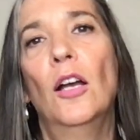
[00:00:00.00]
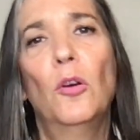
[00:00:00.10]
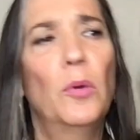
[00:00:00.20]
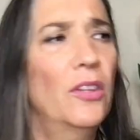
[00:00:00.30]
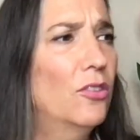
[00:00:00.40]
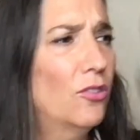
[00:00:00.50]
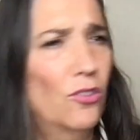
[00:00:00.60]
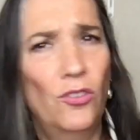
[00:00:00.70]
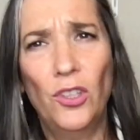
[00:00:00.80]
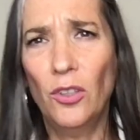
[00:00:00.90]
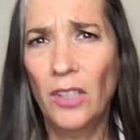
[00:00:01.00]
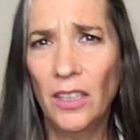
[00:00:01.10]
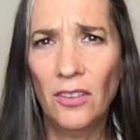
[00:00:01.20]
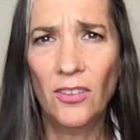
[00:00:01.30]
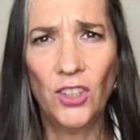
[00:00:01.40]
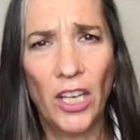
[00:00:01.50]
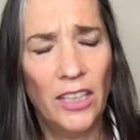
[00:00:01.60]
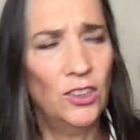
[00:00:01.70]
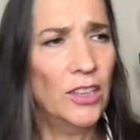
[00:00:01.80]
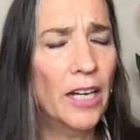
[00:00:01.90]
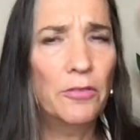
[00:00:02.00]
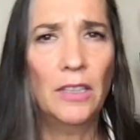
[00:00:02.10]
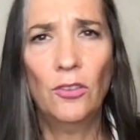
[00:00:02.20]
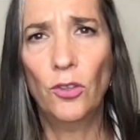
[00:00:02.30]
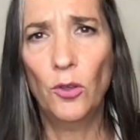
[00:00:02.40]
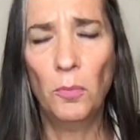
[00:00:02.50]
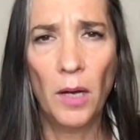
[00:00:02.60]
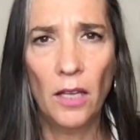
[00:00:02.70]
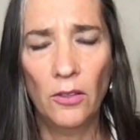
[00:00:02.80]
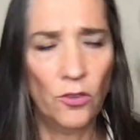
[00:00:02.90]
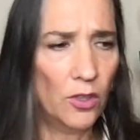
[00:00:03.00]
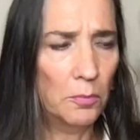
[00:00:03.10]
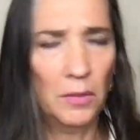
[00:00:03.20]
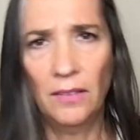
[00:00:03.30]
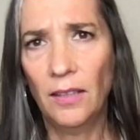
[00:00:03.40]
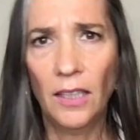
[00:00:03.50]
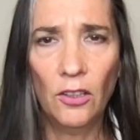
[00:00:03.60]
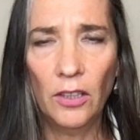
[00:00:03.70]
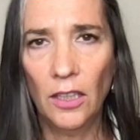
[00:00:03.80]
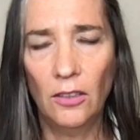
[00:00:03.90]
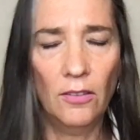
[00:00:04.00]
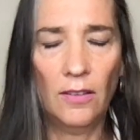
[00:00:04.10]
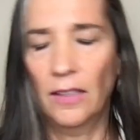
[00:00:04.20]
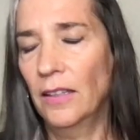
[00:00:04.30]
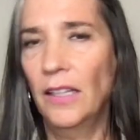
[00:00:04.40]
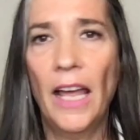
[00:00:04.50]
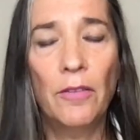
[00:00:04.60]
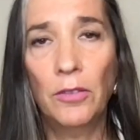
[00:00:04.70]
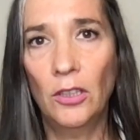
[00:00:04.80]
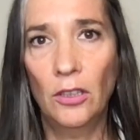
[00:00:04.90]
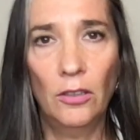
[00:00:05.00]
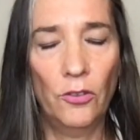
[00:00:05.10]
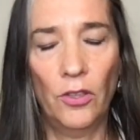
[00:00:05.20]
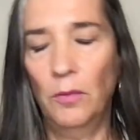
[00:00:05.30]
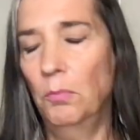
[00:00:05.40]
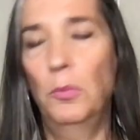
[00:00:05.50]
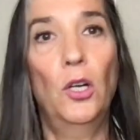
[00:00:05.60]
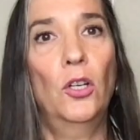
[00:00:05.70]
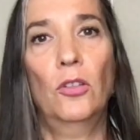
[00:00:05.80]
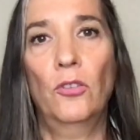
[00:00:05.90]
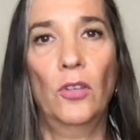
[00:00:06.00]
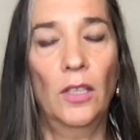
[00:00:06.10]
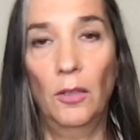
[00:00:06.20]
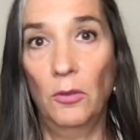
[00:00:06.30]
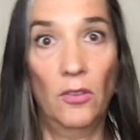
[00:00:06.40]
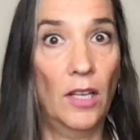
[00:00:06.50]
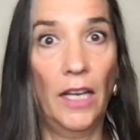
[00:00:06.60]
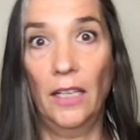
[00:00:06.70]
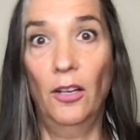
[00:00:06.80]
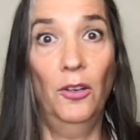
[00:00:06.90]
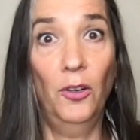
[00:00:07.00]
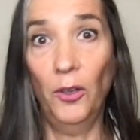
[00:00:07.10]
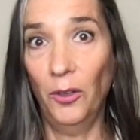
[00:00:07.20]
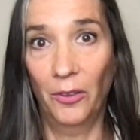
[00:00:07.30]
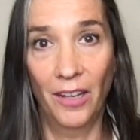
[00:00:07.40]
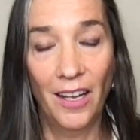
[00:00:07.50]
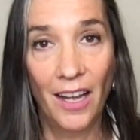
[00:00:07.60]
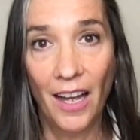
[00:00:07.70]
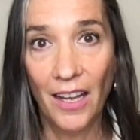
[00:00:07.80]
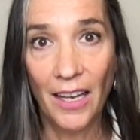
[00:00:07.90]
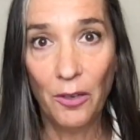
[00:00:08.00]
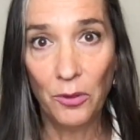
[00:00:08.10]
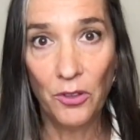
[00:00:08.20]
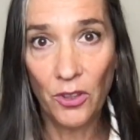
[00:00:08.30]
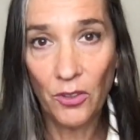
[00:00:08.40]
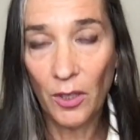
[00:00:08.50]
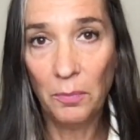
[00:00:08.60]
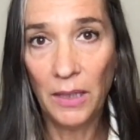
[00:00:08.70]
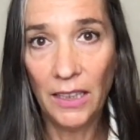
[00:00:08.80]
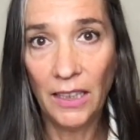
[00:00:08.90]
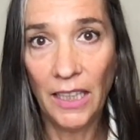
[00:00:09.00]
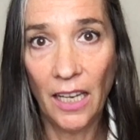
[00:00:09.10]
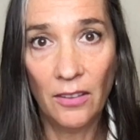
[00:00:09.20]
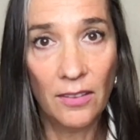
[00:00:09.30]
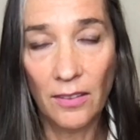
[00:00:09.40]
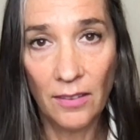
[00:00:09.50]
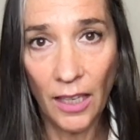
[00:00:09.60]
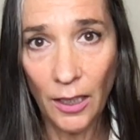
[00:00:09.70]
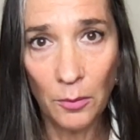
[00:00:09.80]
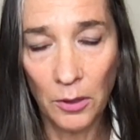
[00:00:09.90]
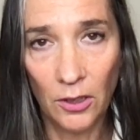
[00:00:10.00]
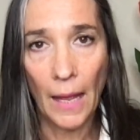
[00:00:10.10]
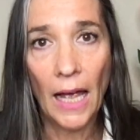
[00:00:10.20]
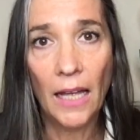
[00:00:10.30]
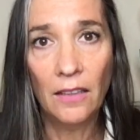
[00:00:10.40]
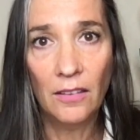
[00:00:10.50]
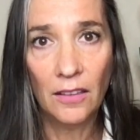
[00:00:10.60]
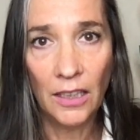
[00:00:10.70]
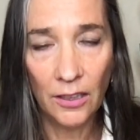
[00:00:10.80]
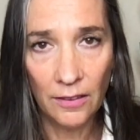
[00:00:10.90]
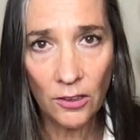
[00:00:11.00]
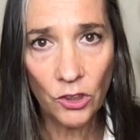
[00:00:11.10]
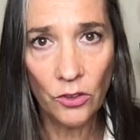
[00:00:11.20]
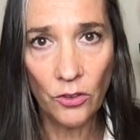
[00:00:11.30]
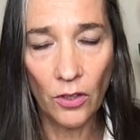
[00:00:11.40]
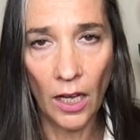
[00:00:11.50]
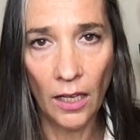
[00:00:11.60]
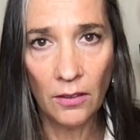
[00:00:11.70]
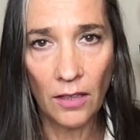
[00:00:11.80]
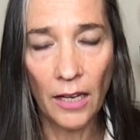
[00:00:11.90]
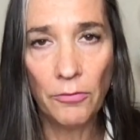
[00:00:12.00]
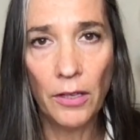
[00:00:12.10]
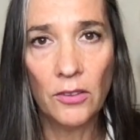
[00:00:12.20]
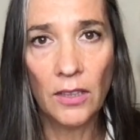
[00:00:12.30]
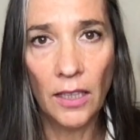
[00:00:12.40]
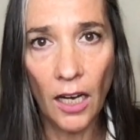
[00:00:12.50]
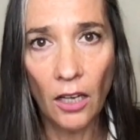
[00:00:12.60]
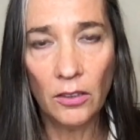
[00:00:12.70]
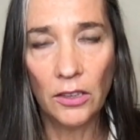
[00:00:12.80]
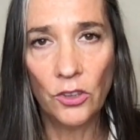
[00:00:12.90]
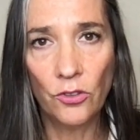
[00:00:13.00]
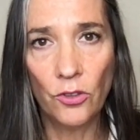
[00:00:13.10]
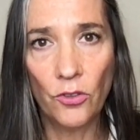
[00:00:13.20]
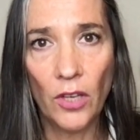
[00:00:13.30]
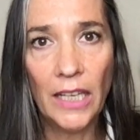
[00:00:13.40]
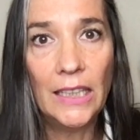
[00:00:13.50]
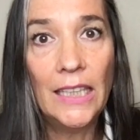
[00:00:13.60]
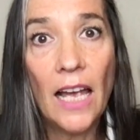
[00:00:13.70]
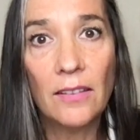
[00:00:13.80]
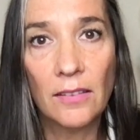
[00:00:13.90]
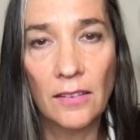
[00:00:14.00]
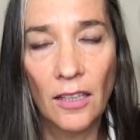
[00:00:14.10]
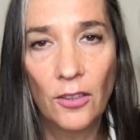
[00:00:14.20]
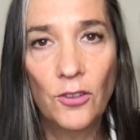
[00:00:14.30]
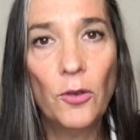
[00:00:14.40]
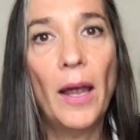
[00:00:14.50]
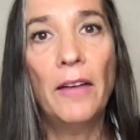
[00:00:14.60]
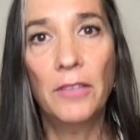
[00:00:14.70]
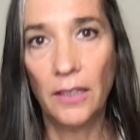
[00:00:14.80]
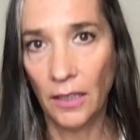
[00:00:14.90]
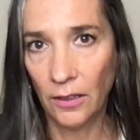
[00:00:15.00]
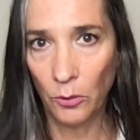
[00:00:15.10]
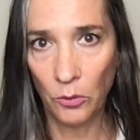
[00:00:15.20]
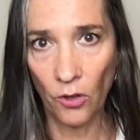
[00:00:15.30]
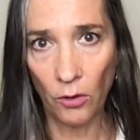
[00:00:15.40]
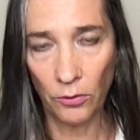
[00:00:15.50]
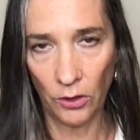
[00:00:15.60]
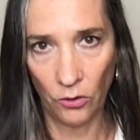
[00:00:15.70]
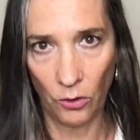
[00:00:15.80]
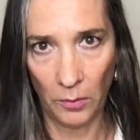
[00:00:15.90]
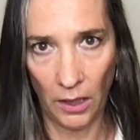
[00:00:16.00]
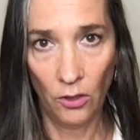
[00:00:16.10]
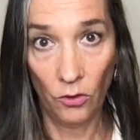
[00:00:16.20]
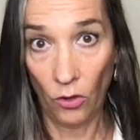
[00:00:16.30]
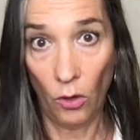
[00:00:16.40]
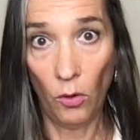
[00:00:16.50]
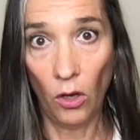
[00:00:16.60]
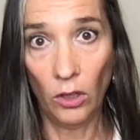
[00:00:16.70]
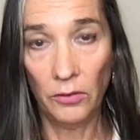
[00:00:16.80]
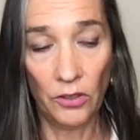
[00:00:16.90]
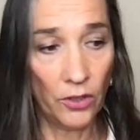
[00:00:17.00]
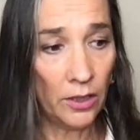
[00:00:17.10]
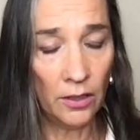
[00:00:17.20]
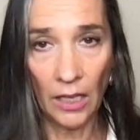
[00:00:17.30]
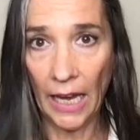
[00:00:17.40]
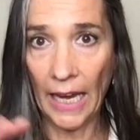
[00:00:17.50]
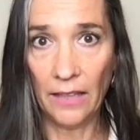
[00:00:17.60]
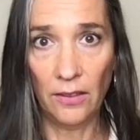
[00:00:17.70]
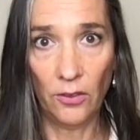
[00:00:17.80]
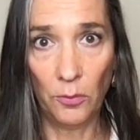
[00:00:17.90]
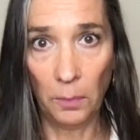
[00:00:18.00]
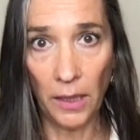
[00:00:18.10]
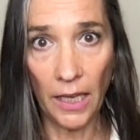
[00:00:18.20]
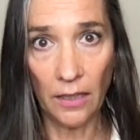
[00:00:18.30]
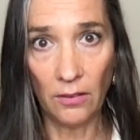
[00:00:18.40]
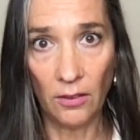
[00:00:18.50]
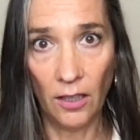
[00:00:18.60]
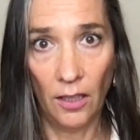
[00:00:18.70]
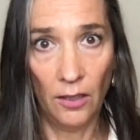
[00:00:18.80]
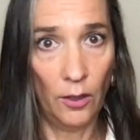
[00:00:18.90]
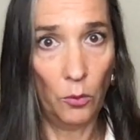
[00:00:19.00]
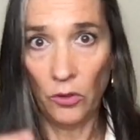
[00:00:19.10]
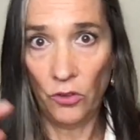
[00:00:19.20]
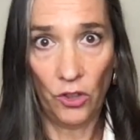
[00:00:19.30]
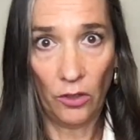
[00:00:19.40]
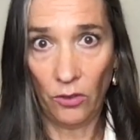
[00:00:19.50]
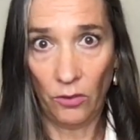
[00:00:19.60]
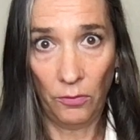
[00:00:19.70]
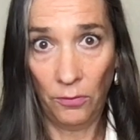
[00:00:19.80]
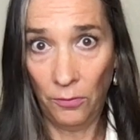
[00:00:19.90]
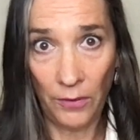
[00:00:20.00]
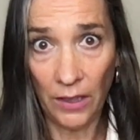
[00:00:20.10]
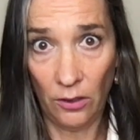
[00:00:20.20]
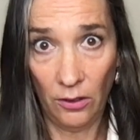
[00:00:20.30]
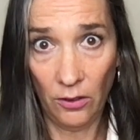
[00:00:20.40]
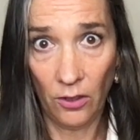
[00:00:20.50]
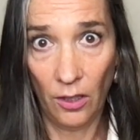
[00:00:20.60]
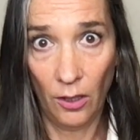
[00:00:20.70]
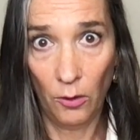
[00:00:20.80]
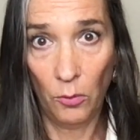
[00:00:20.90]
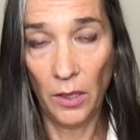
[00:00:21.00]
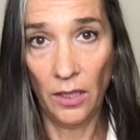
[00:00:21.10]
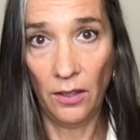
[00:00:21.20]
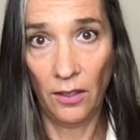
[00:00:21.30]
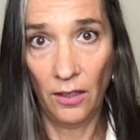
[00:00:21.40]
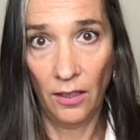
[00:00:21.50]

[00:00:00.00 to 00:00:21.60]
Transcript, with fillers: with students changing every 2 months and materials and levels and books and it was like oh, it was just completely unsustainable and in addition to that i felt encouraged to say yes to everything that was offered to me so all of a sudden i had this plate that was just filled with